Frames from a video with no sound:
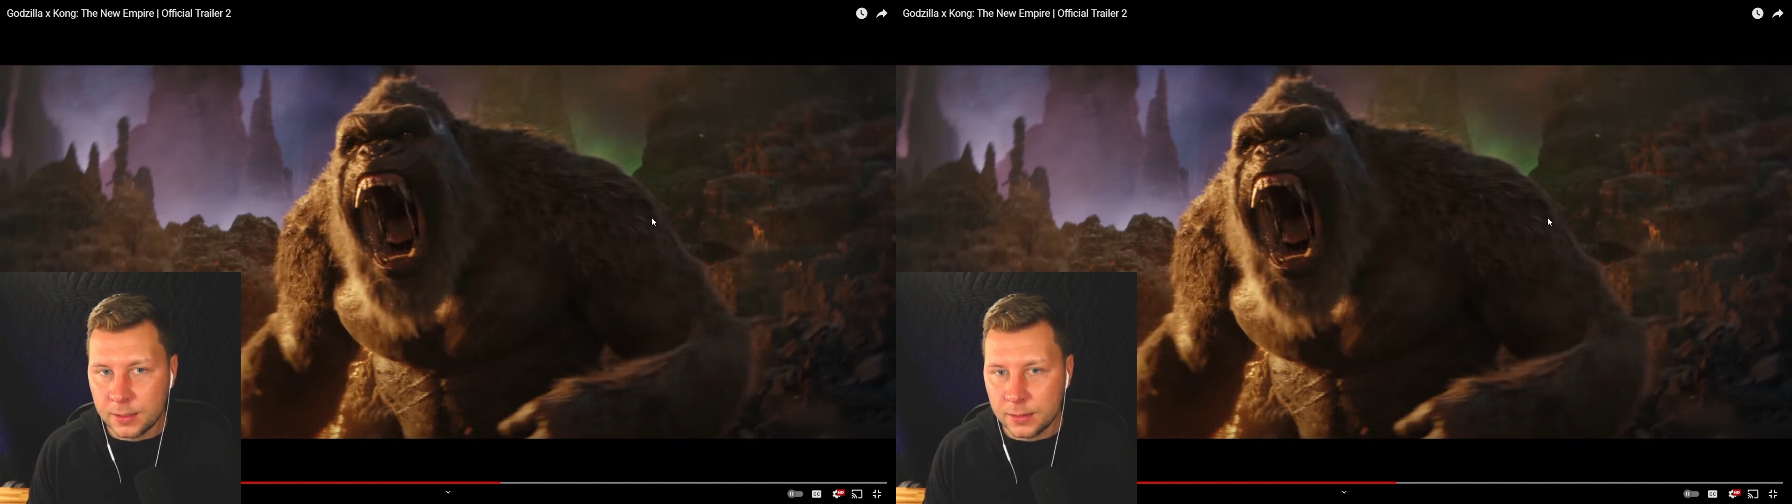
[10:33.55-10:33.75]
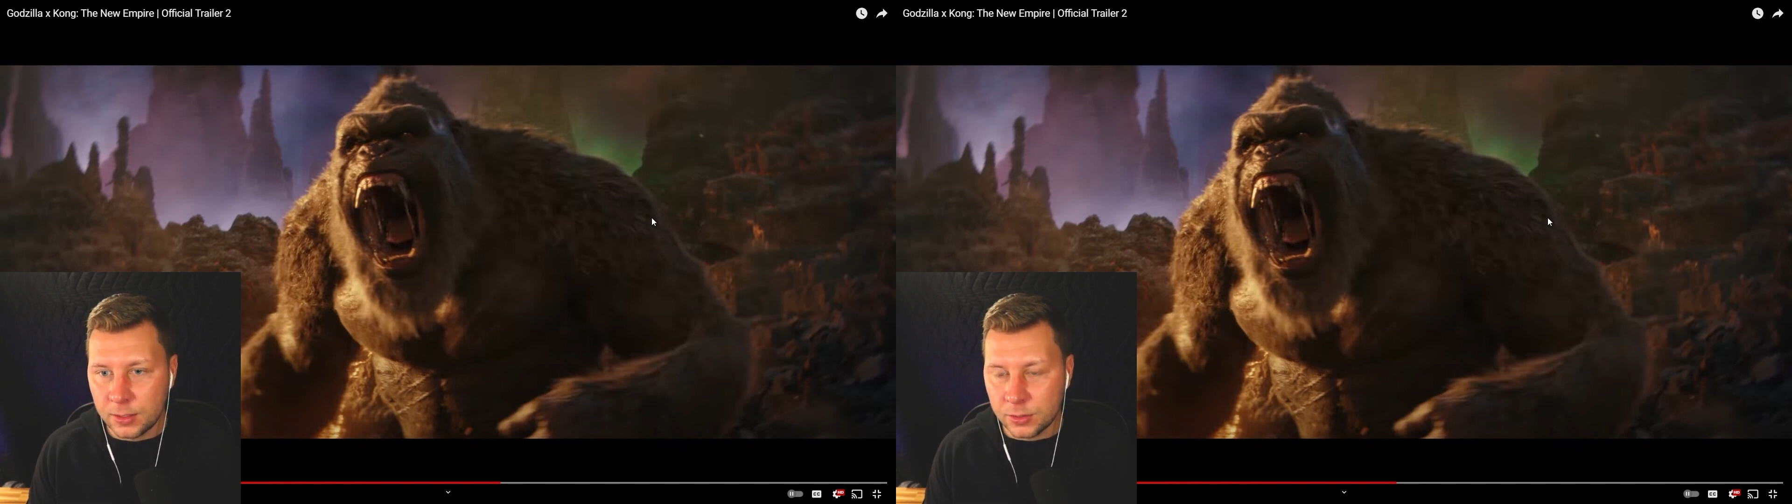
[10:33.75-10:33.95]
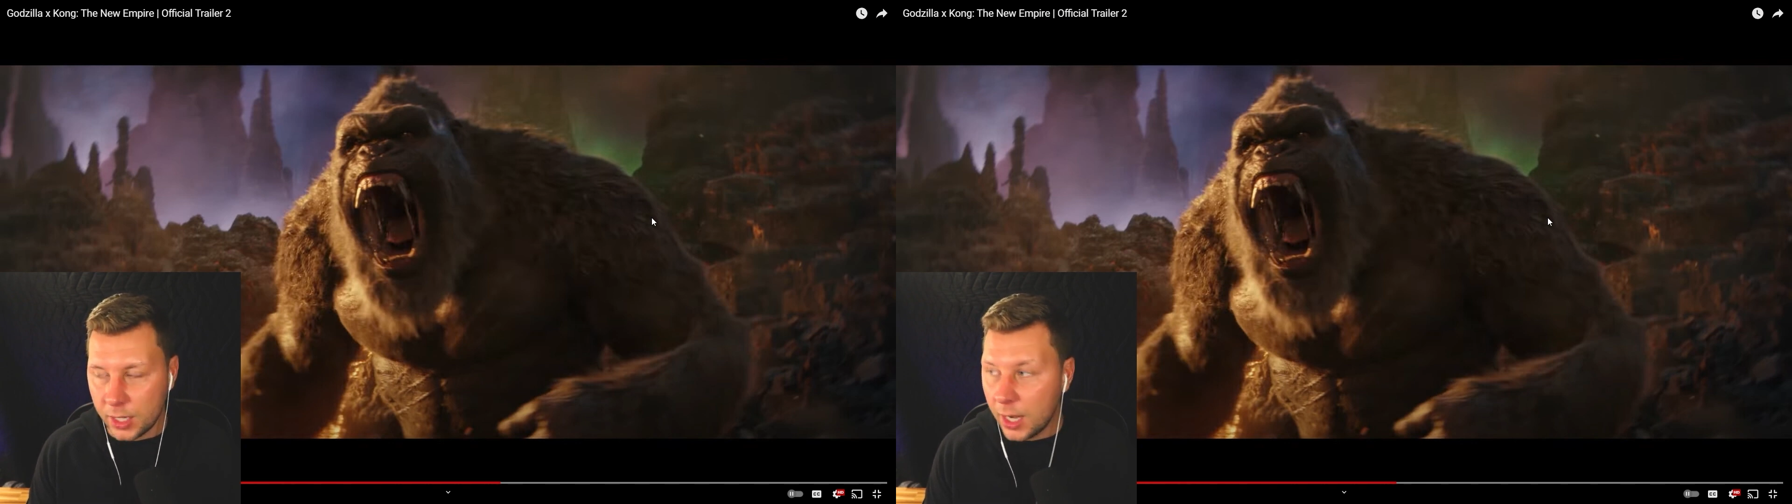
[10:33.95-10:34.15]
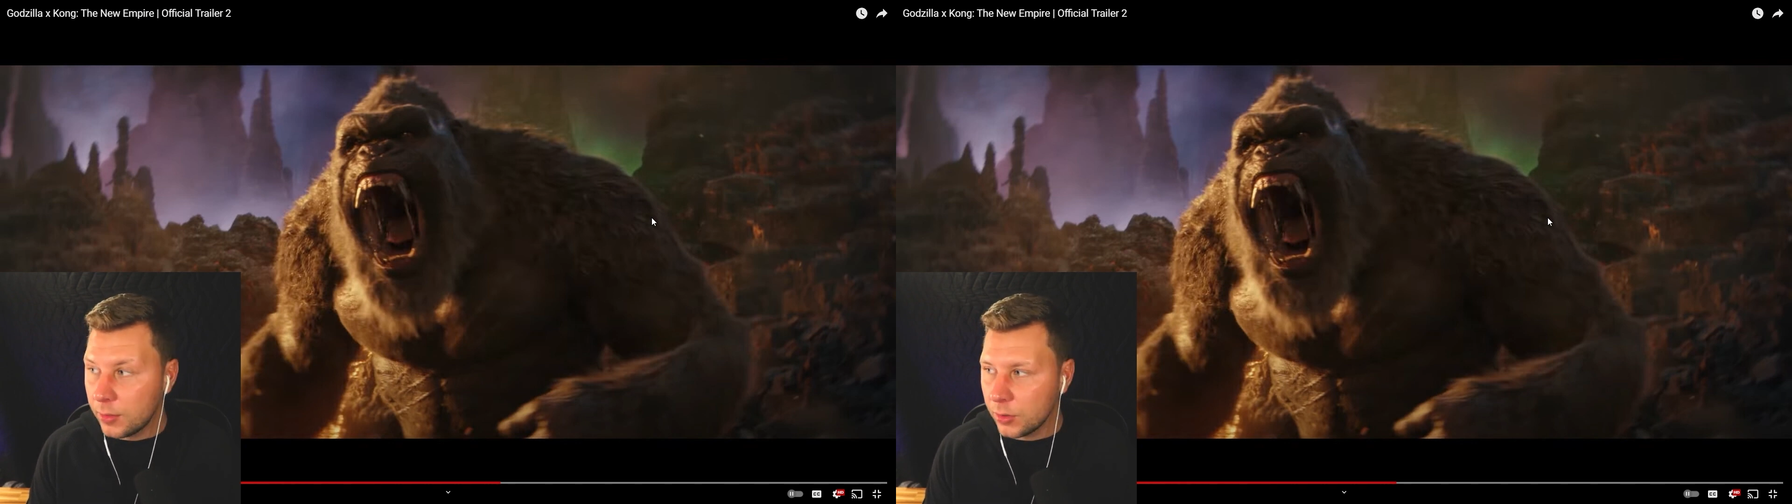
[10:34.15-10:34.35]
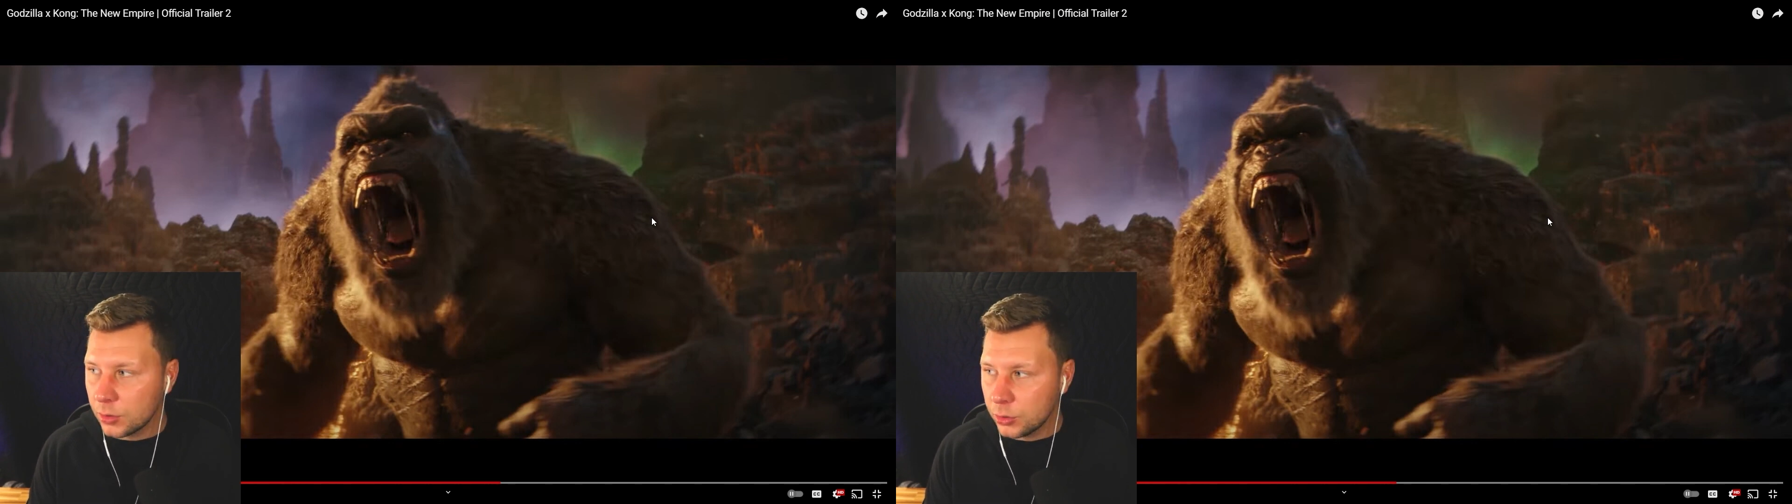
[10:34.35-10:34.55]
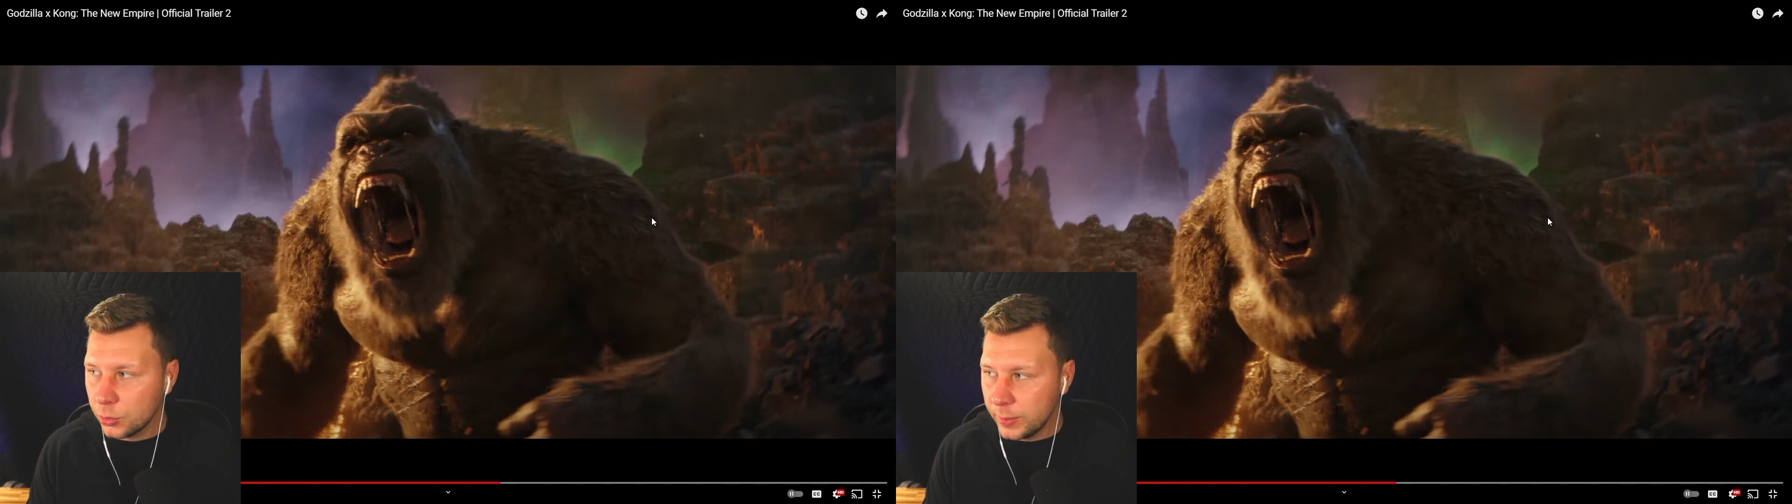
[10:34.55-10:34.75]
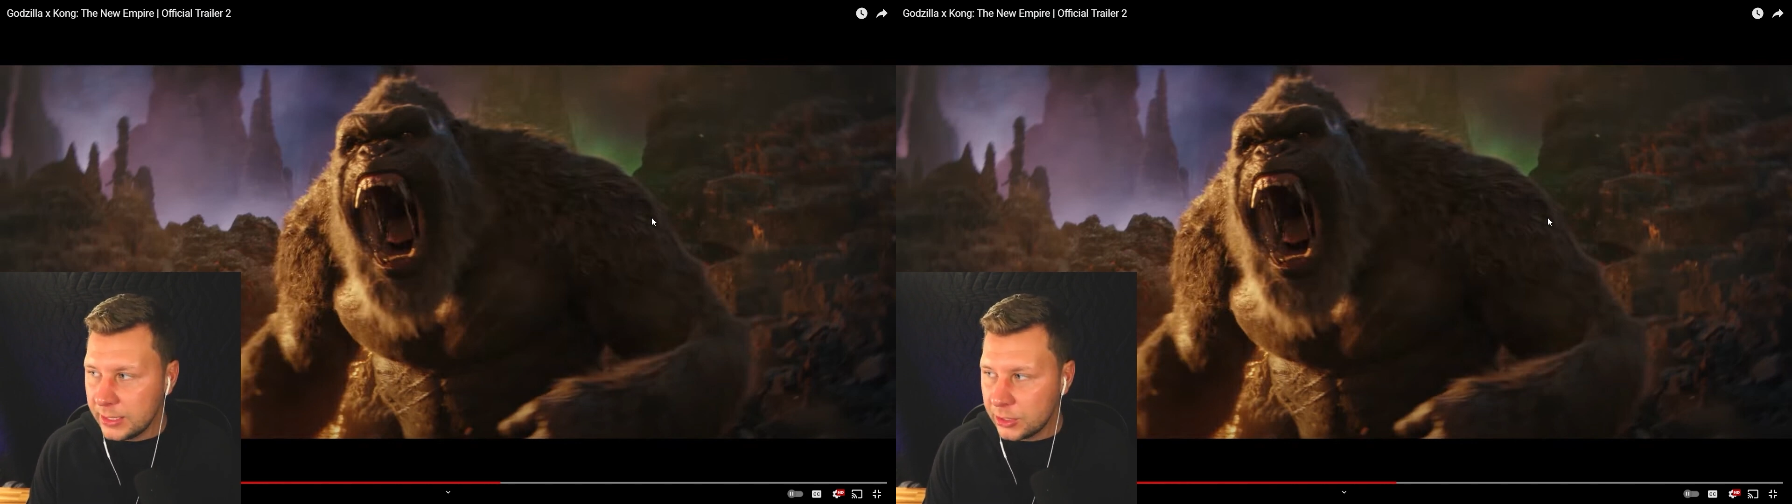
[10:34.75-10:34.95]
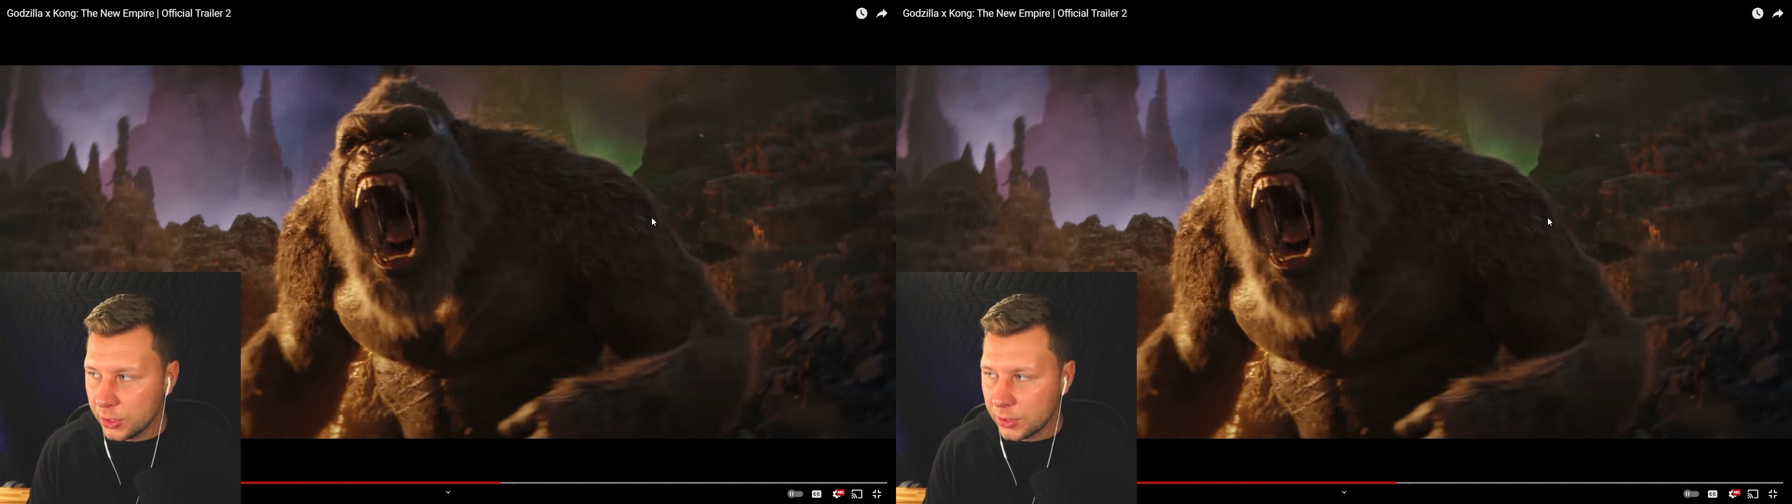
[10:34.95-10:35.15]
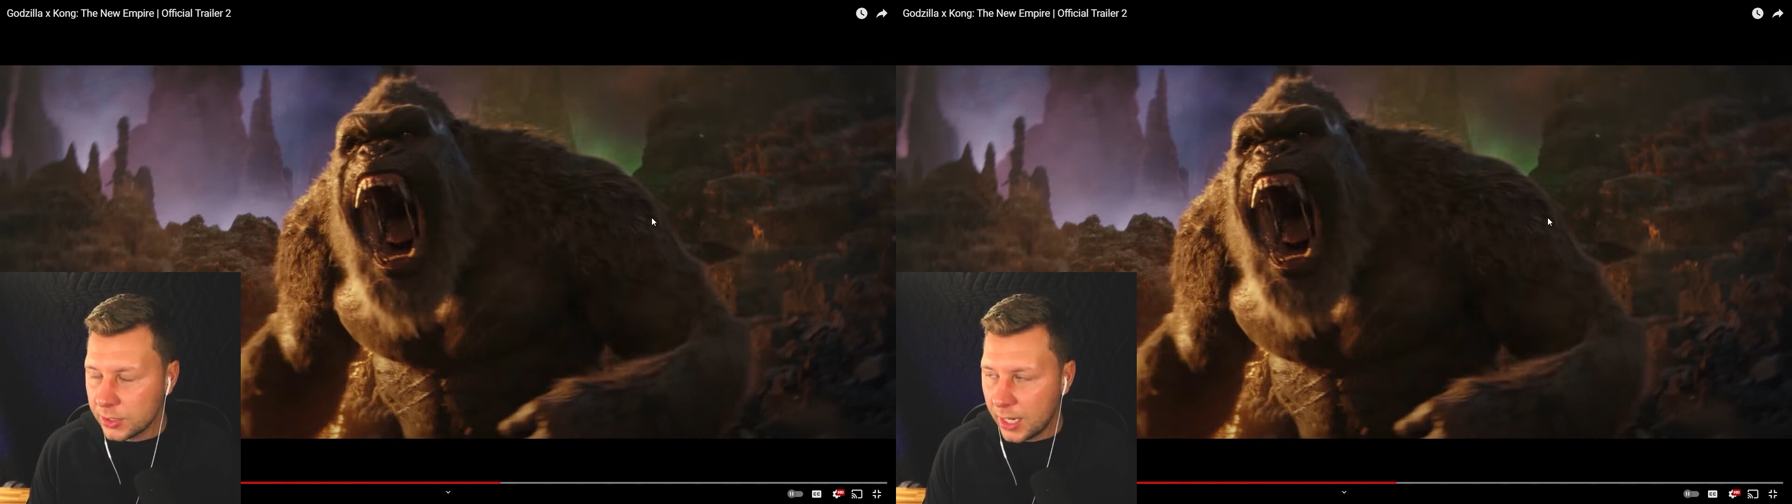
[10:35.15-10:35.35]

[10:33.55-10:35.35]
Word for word: there's other creatures,